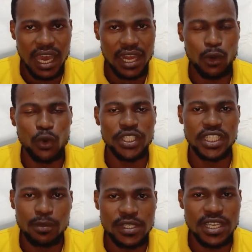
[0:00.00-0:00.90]
And I would
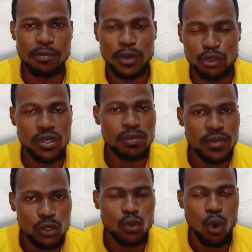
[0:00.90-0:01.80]
cheer me saying, Pursue
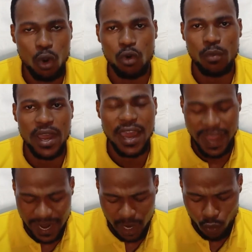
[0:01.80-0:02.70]
be so honoma,
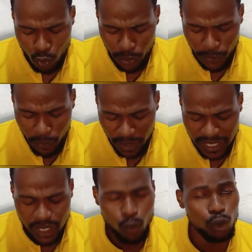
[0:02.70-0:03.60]
I am not good to my
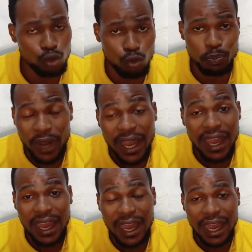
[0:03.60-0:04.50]
dear
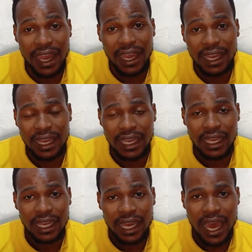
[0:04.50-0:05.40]
Kosupa.
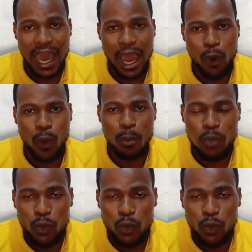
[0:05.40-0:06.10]
Ah, what